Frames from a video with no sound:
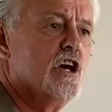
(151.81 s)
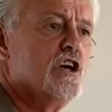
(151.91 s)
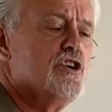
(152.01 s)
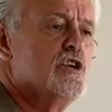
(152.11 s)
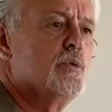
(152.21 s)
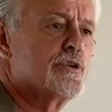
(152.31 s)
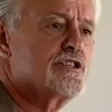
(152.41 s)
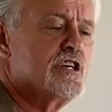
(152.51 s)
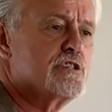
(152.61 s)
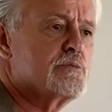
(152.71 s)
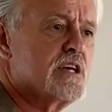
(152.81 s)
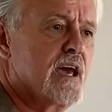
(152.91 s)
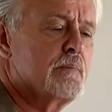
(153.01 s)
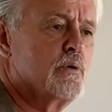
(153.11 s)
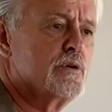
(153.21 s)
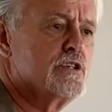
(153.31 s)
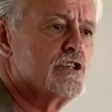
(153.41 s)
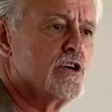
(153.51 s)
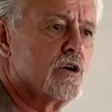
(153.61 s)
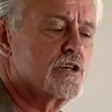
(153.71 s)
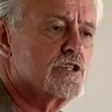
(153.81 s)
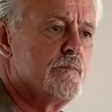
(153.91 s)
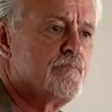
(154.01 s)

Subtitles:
You will see some tan-pointed dogs.